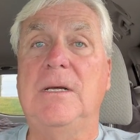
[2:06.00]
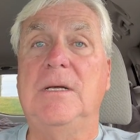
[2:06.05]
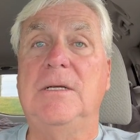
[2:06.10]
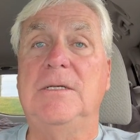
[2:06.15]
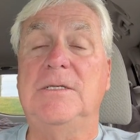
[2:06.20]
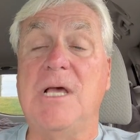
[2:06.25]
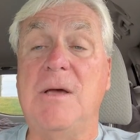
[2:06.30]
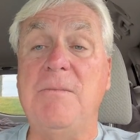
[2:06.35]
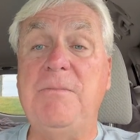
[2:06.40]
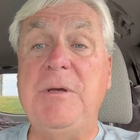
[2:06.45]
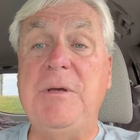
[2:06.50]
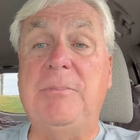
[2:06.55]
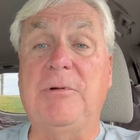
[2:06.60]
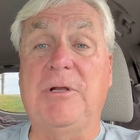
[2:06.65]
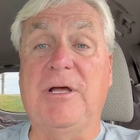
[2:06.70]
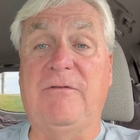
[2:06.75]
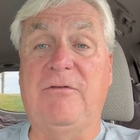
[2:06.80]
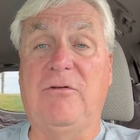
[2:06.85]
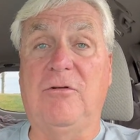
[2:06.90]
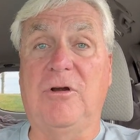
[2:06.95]
Some
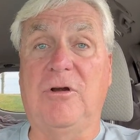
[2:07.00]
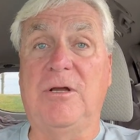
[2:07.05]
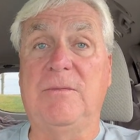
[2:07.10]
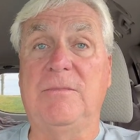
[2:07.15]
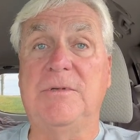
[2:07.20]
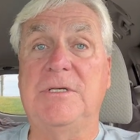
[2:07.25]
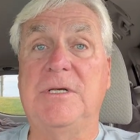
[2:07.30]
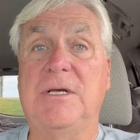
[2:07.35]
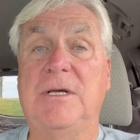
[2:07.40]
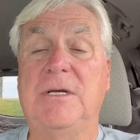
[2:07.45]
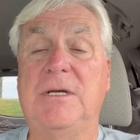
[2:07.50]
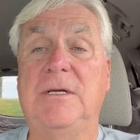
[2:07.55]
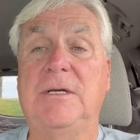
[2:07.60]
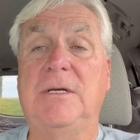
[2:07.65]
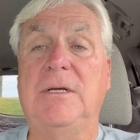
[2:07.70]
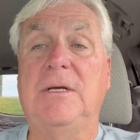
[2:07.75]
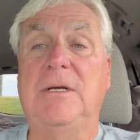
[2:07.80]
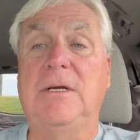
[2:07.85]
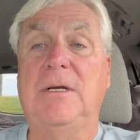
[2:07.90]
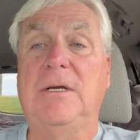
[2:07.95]
people have dreams
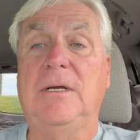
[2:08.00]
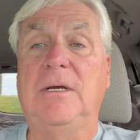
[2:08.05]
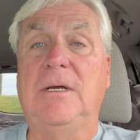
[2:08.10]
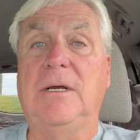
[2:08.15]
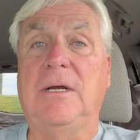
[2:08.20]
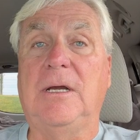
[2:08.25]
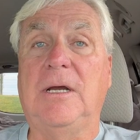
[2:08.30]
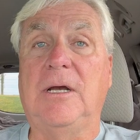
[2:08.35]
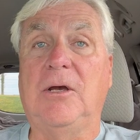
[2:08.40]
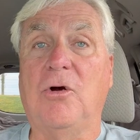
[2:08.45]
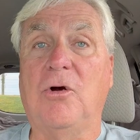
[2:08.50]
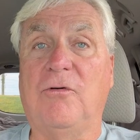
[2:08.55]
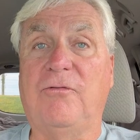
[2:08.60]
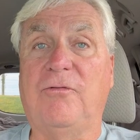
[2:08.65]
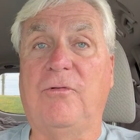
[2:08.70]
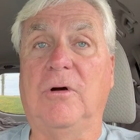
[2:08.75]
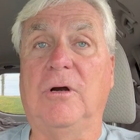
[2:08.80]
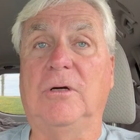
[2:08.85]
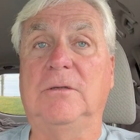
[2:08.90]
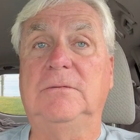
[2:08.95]
and go
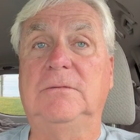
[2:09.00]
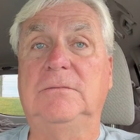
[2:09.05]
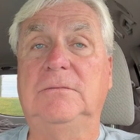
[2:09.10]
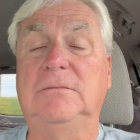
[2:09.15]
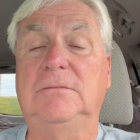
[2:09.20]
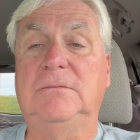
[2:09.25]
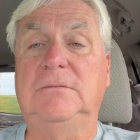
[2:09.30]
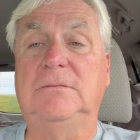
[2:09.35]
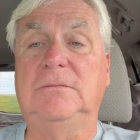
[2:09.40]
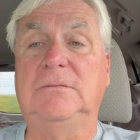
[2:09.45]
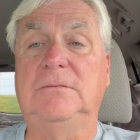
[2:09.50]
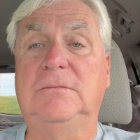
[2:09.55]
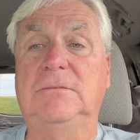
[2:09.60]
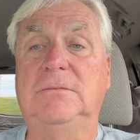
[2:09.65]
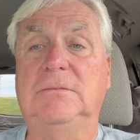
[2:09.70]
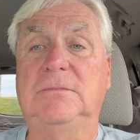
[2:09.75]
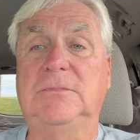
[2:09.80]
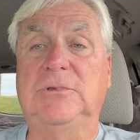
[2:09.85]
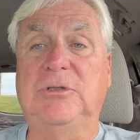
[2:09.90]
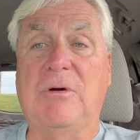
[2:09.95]
for
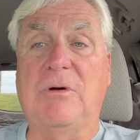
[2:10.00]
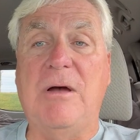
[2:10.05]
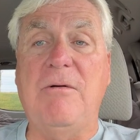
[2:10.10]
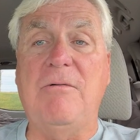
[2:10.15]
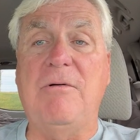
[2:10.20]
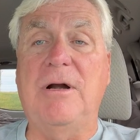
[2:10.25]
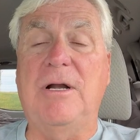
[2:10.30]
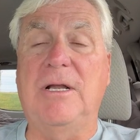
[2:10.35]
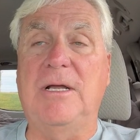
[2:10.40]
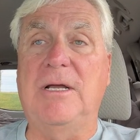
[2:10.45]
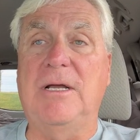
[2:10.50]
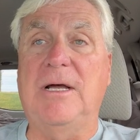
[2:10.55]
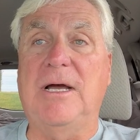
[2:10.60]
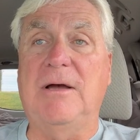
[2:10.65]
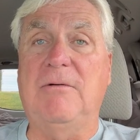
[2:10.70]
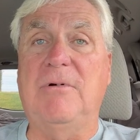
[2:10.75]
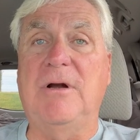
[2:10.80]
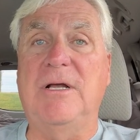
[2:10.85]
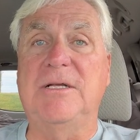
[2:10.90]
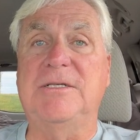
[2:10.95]
it. So I want to
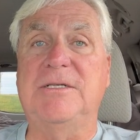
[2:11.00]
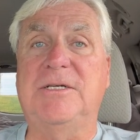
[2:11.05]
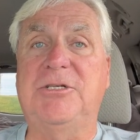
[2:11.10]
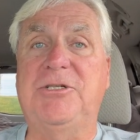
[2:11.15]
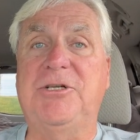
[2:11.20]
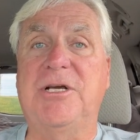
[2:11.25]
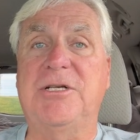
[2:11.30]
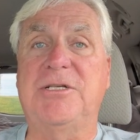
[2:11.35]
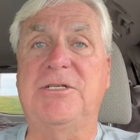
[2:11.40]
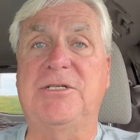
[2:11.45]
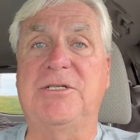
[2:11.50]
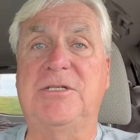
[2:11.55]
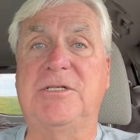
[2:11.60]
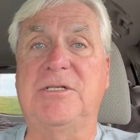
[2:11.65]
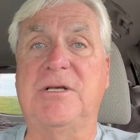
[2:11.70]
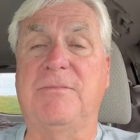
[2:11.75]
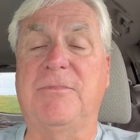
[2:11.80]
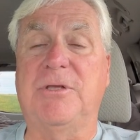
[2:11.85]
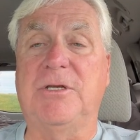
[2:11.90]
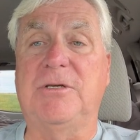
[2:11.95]
I want to suggest
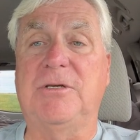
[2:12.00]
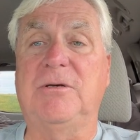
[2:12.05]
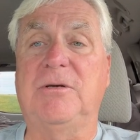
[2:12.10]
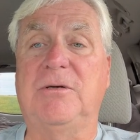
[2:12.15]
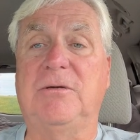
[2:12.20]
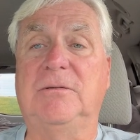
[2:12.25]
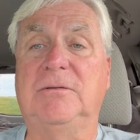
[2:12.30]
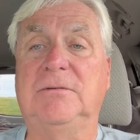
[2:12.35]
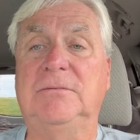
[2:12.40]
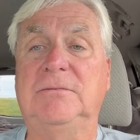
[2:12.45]
something to you.